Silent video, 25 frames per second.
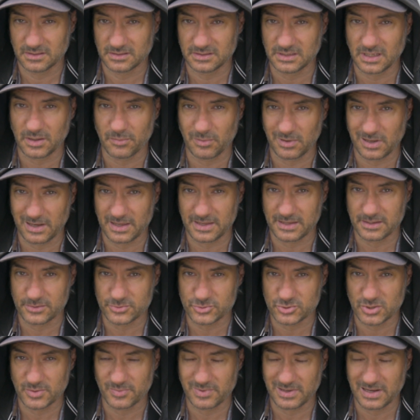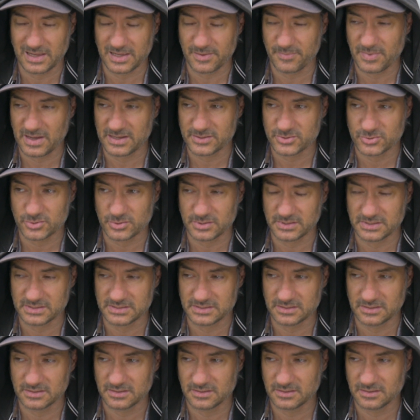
AA and AAA batteries.